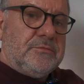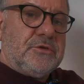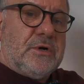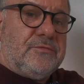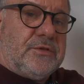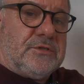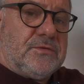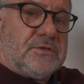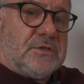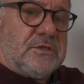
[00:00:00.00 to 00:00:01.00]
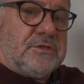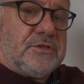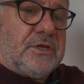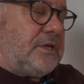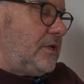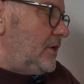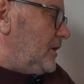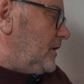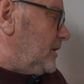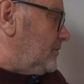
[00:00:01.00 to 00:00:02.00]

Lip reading: to have this facility and